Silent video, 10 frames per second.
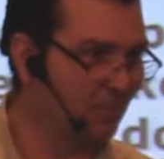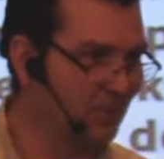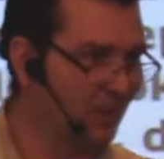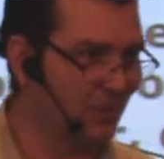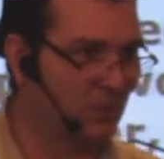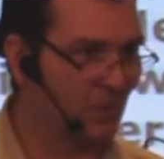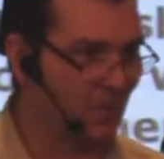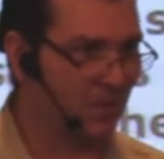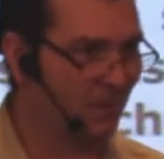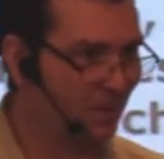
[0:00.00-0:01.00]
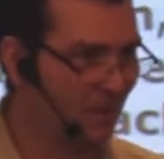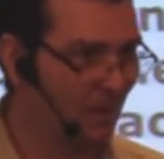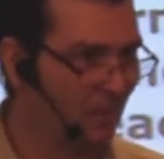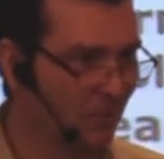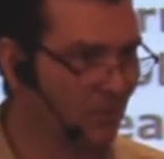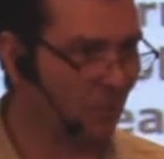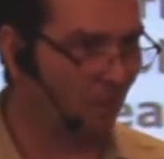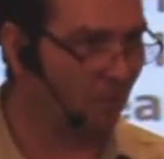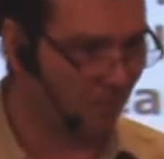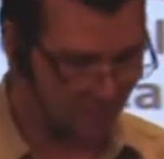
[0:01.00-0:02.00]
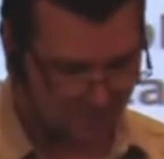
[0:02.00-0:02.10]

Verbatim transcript: he wasn't concerned about the storm.